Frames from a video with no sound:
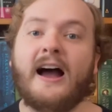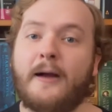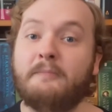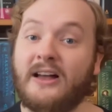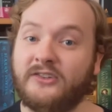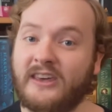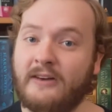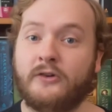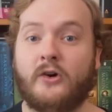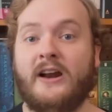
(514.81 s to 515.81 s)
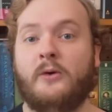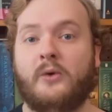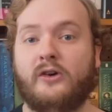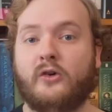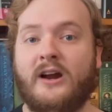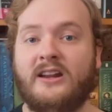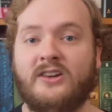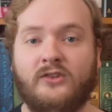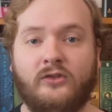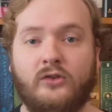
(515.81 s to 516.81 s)
I must give credit where
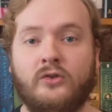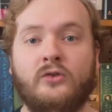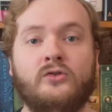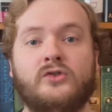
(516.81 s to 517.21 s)
credit is due